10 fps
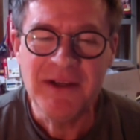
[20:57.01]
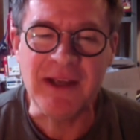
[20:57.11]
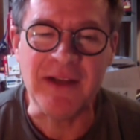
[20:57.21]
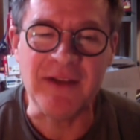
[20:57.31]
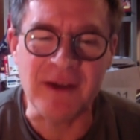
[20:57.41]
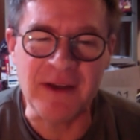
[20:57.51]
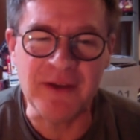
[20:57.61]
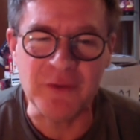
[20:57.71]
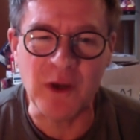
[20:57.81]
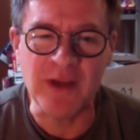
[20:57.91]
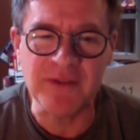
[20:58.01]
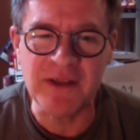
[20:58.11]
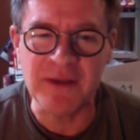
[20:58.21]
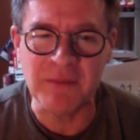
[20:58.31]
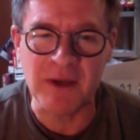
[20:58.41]
And uh, his wife
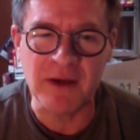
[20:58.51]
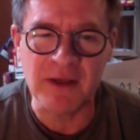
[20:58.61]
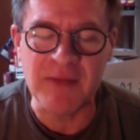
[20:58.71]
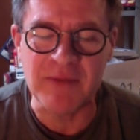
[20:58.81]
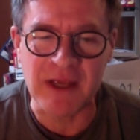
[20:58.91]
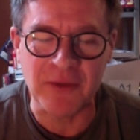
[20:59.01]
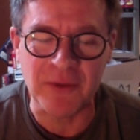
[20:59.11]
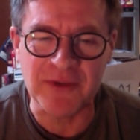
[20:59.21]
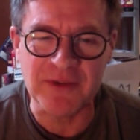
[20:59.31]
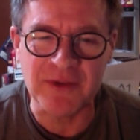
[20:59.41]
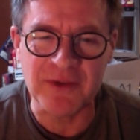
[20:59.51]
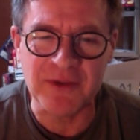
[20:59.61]
Kim uh, Kim Yale was